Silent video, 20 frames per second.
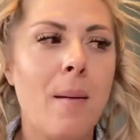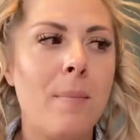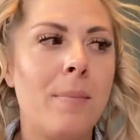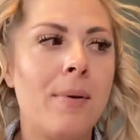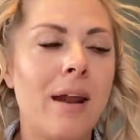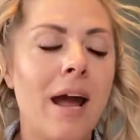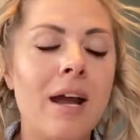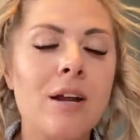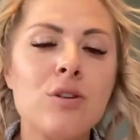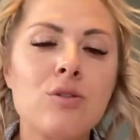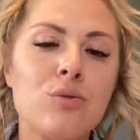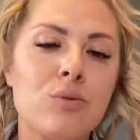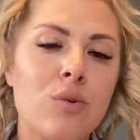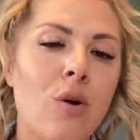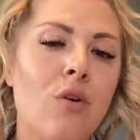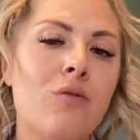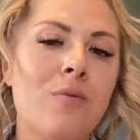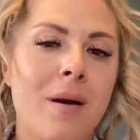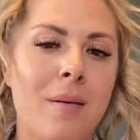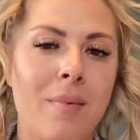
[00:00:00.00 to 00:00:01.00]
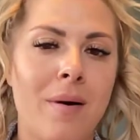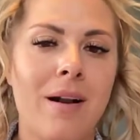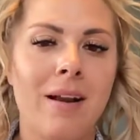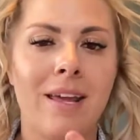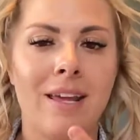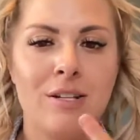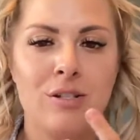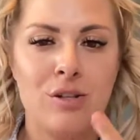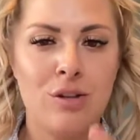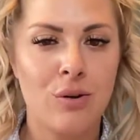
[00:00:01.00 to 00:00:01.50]
but I drove my body
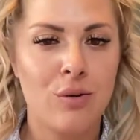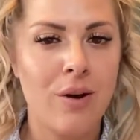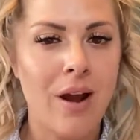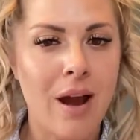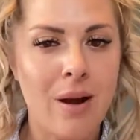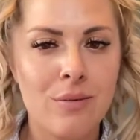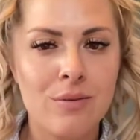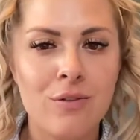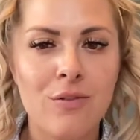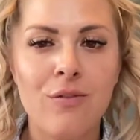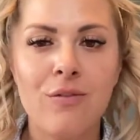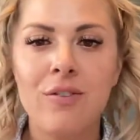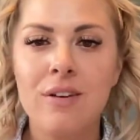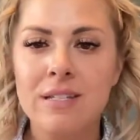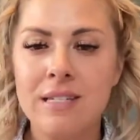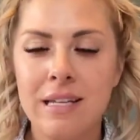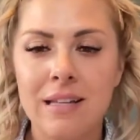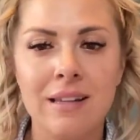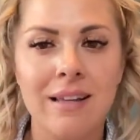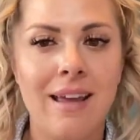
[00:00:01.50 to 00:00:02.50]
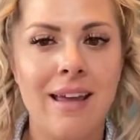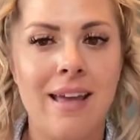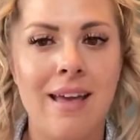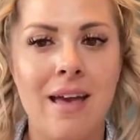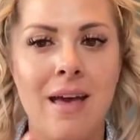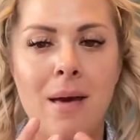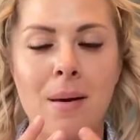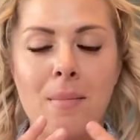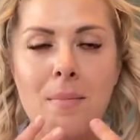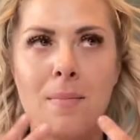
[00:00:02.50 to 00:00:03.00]
into the ground physically,
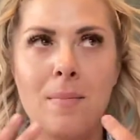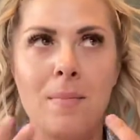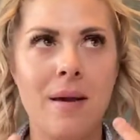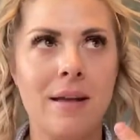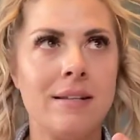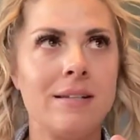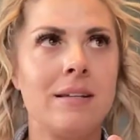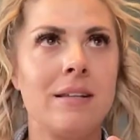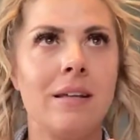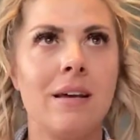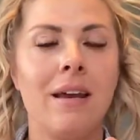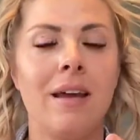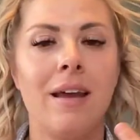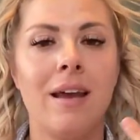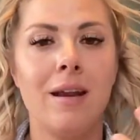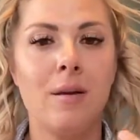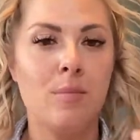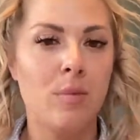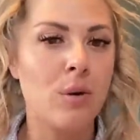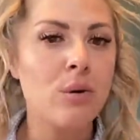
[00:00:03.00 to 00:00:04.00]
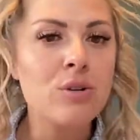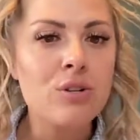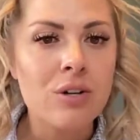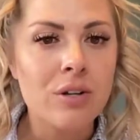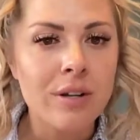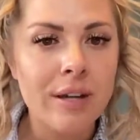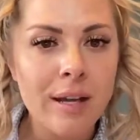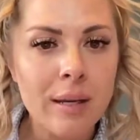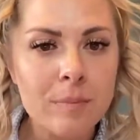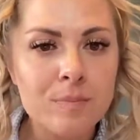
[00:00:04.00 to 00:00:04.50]
mentally, and
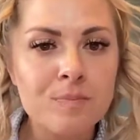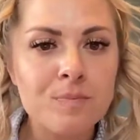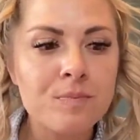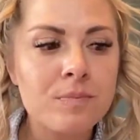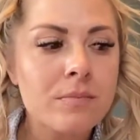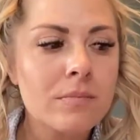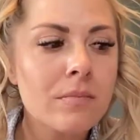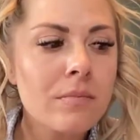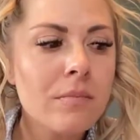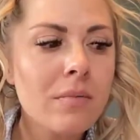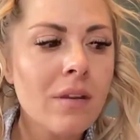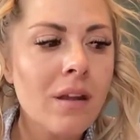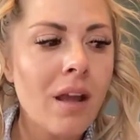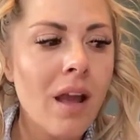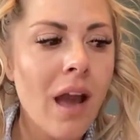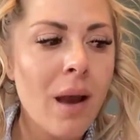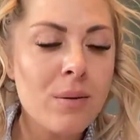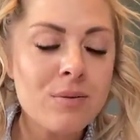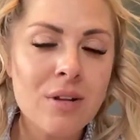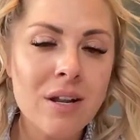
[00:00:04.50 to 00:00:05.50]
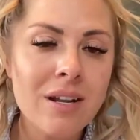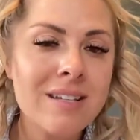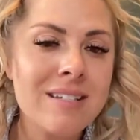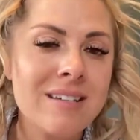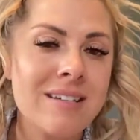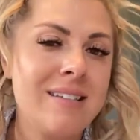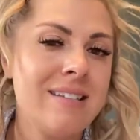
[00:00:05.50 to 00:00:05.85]
emotionally. I was honestly